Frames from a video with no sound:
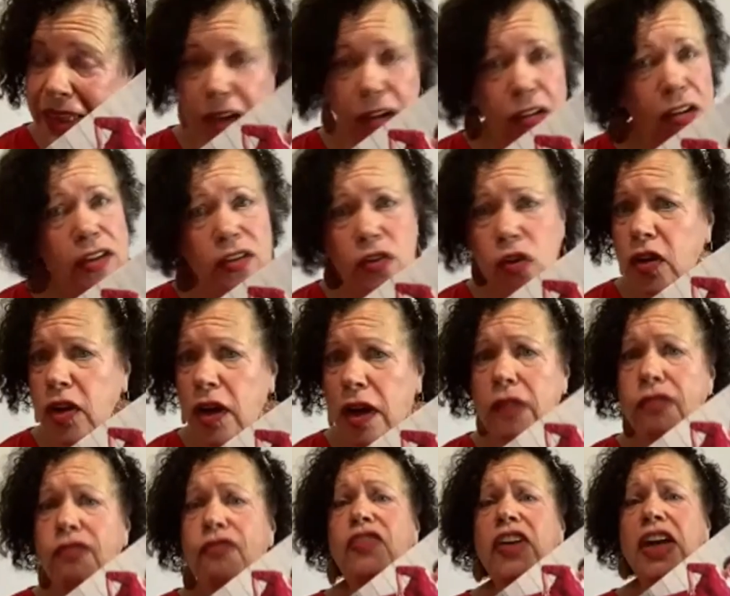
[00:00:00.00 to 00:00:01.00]
there. It took
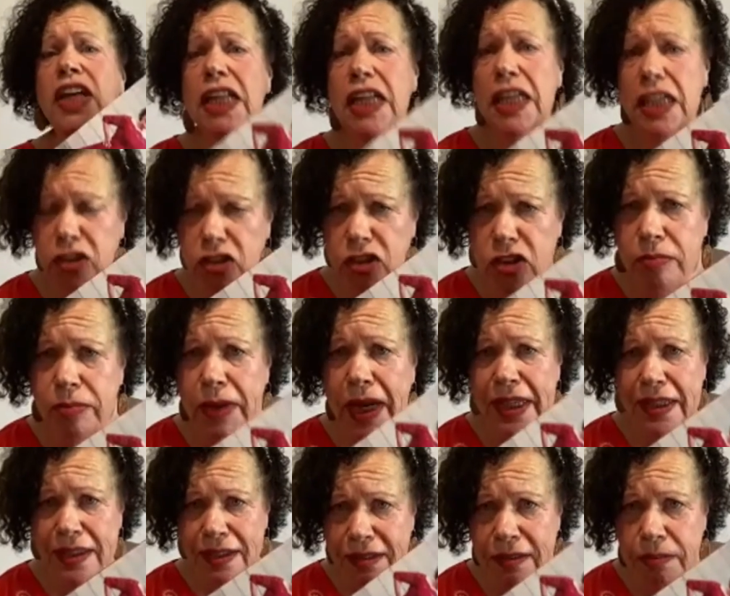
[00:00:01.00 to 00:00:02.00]
a village to
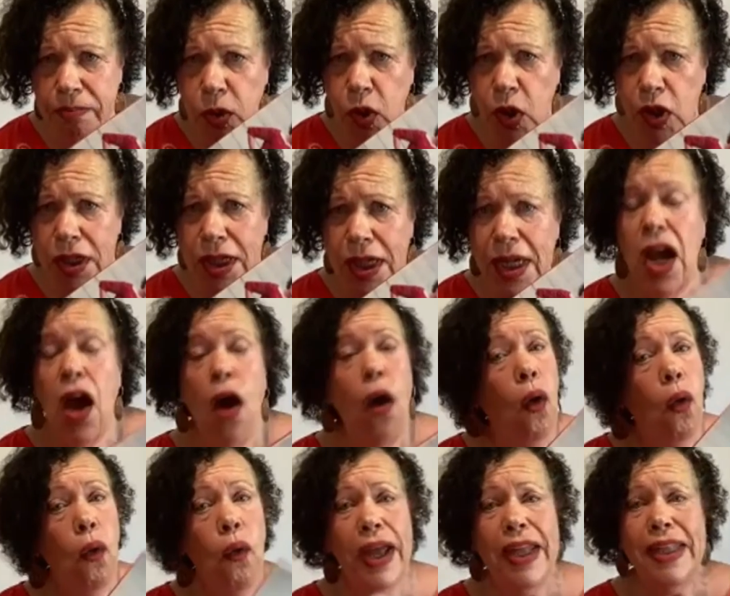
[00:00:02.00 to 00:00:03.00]
make this book. Yeah.
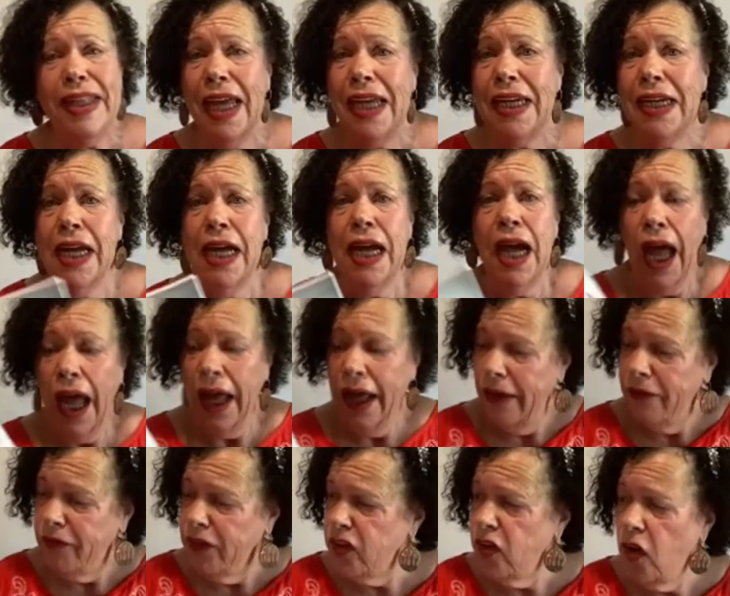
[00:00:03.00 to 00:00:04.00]
Oh, and then a
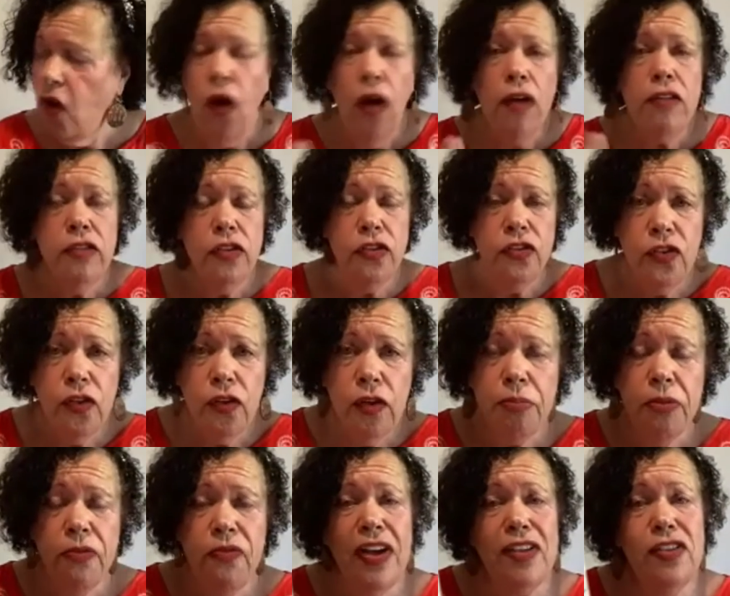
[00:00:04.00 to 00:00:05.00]

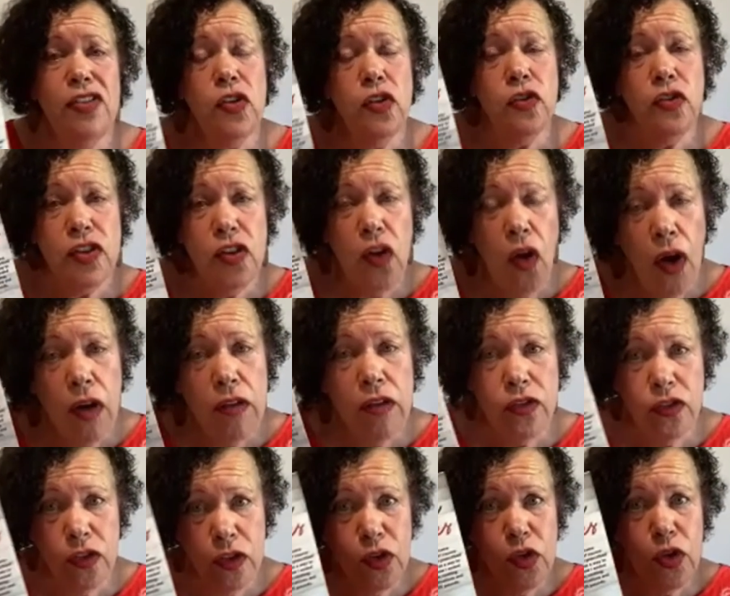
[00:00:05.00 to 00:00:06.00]
professional
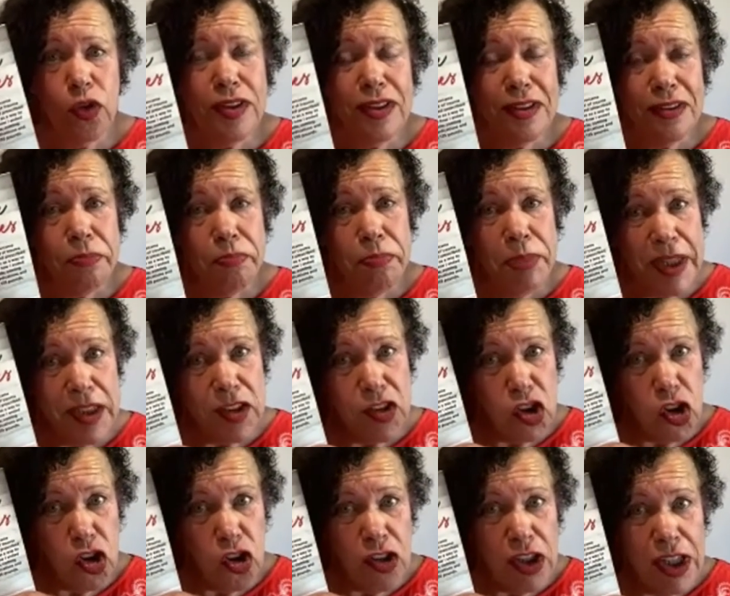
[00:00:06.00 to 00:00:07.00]
photographer took this
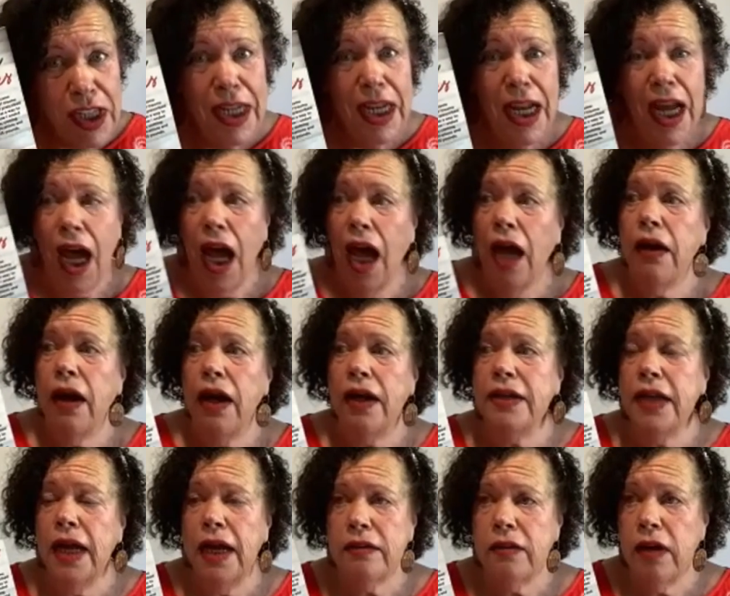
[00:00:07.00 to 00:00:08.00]
picture.
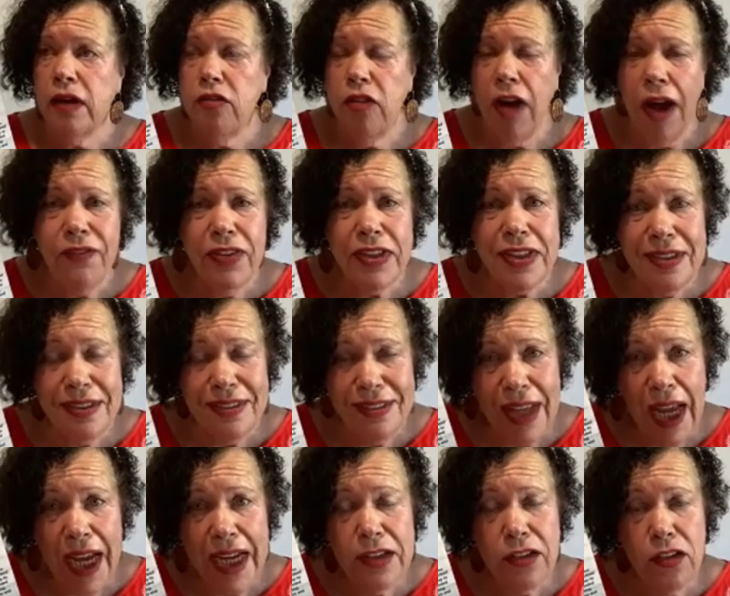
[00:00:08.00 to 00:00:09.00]
A graphic
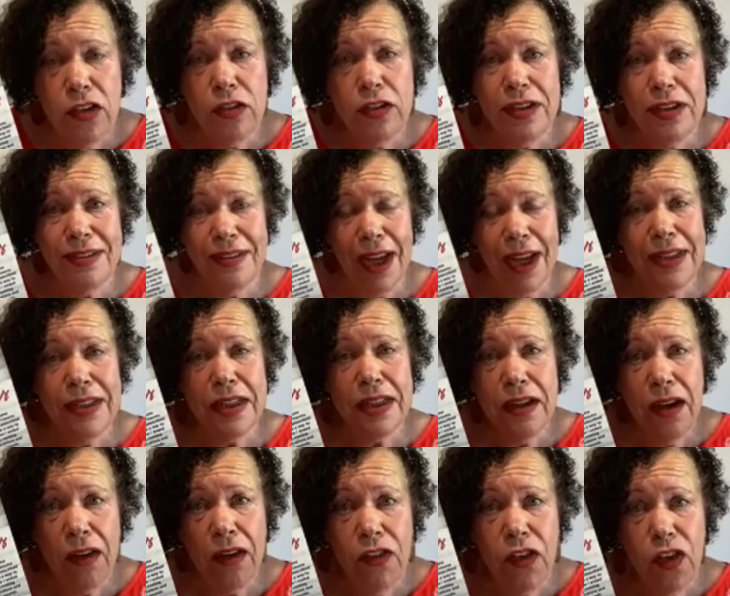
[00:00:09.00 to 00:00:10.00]
designer designed the
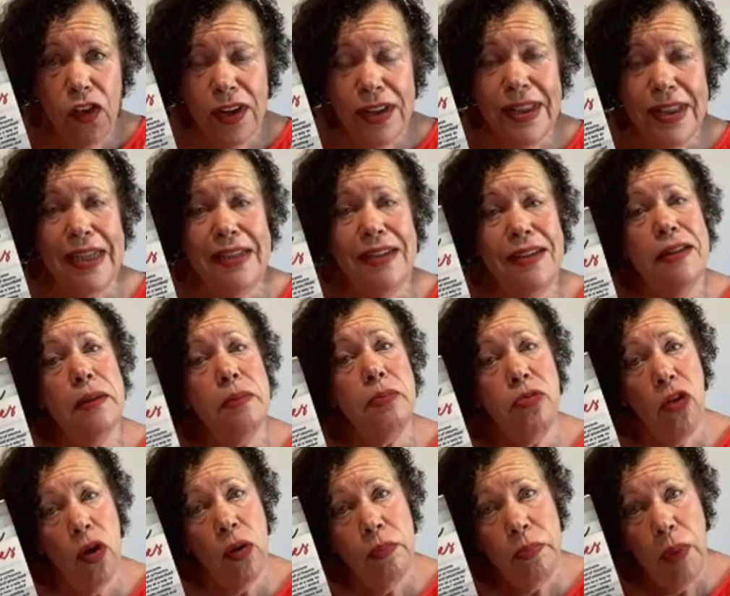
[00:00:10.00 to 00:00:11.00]
cover, and they did it
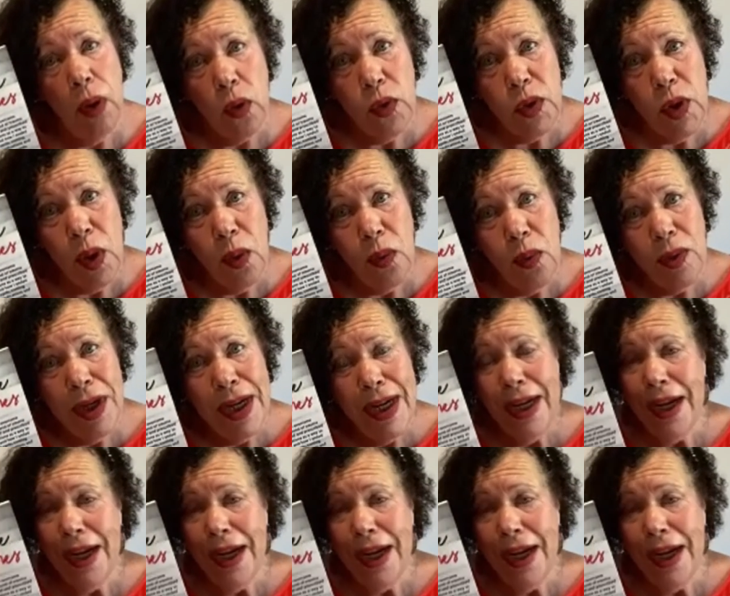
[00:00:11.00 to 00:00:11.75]
pro bono.